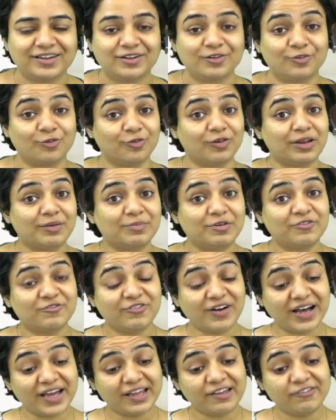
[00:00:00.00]
Rule number
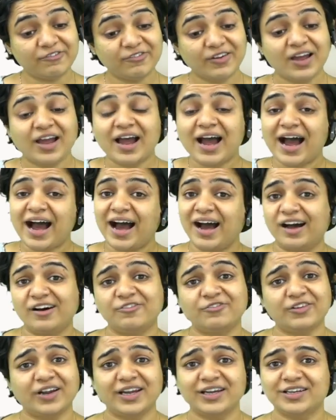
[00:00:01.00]
five.
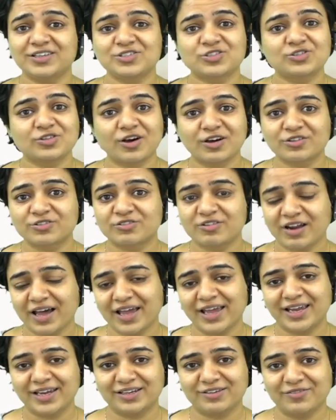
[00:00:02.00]
Half right is not
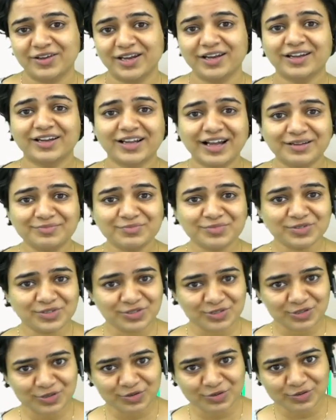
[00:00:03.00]
right. When it comes
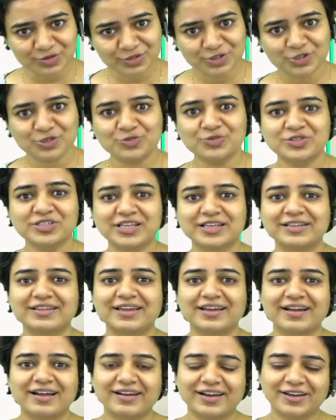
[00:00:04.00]
to choosing the
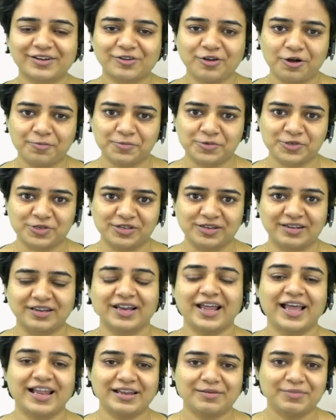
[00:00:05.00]
correct option,
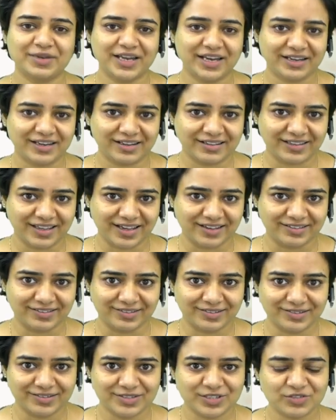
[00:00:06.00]
eliminating the
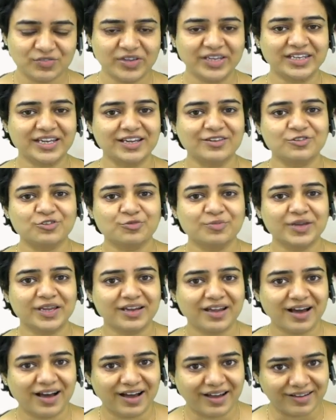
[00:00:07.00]
others, we tend to be
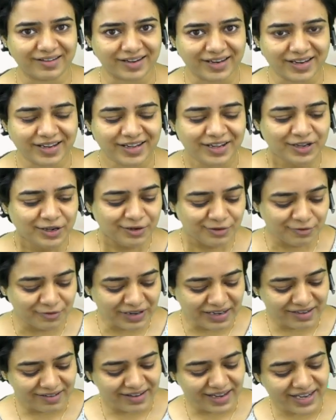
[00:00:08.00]
in a hurry. We
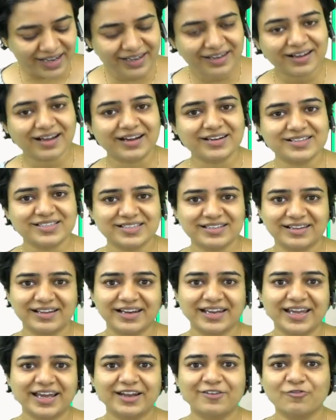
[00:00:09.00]
read
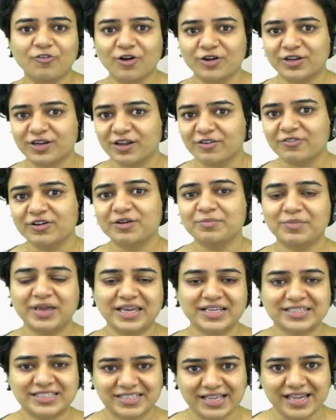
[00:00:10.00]
cursorily, and whatever
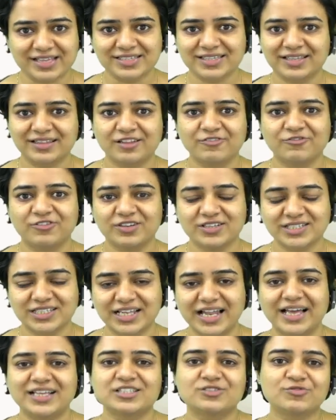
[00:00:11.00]
makes sense in the first
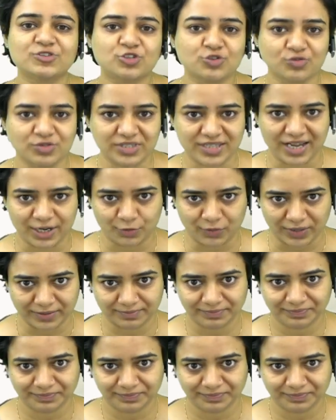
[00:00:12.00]
glance, we choose that one.